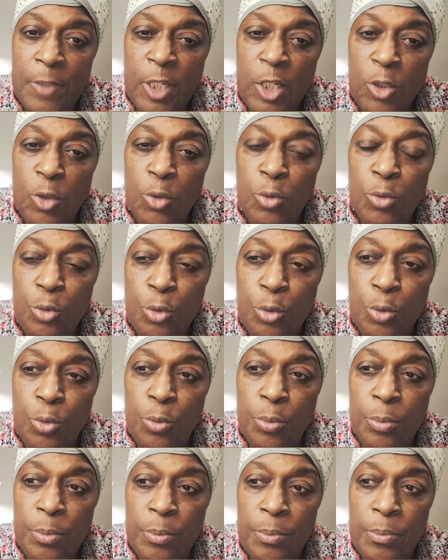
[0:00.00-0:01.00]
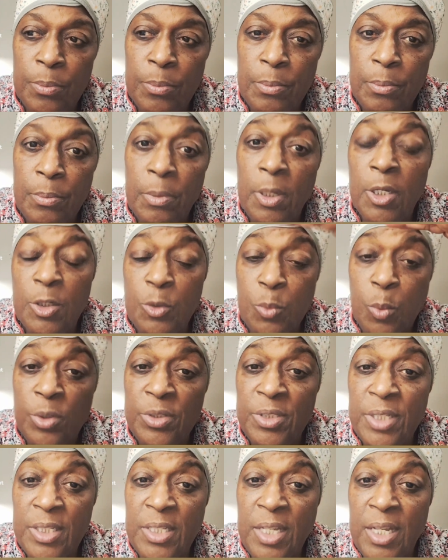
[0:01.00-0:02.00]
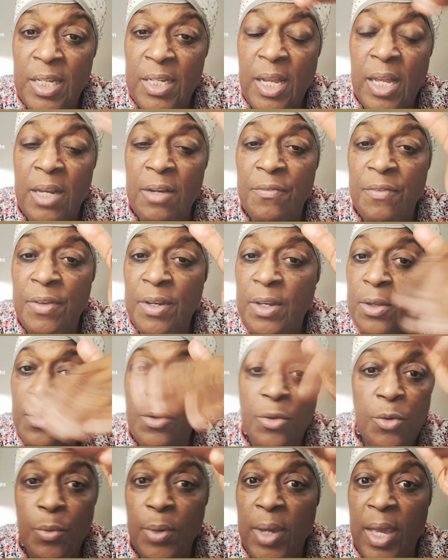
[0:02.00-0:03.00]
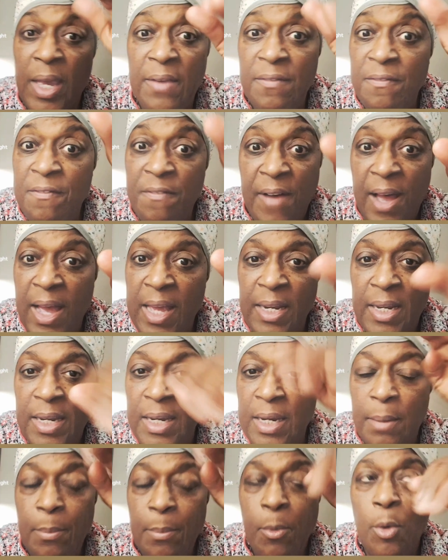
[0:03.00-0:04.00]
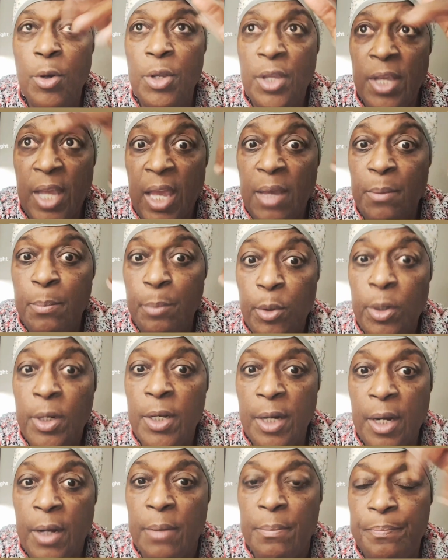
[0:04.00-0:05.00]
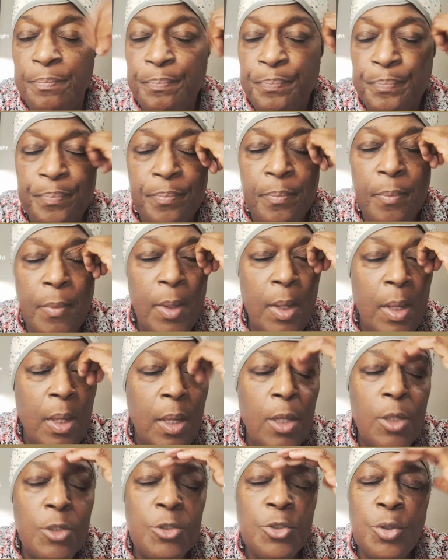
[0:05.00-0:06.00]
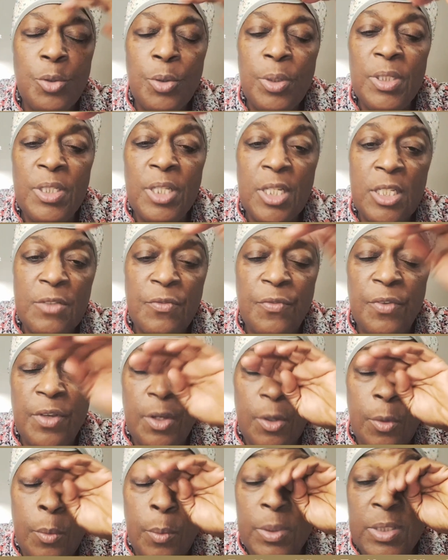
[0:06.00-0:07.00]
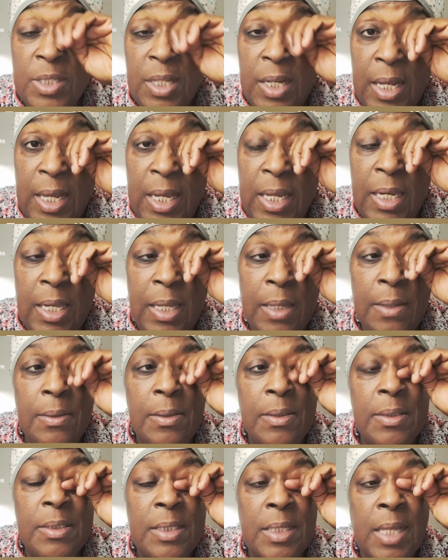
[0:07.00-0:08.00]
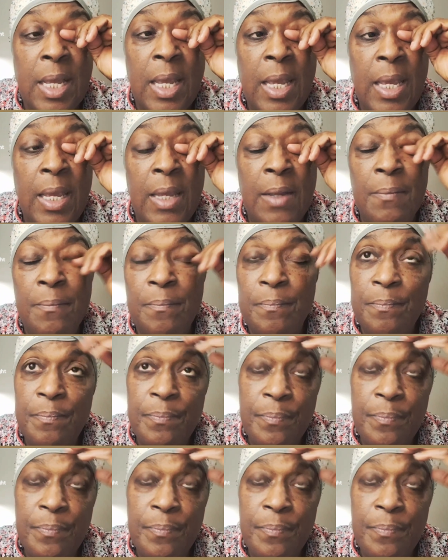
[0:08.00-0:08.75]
YouTube, because once they take down the video, you can't find it anymore. You can't pull it up. So this video was a lady saying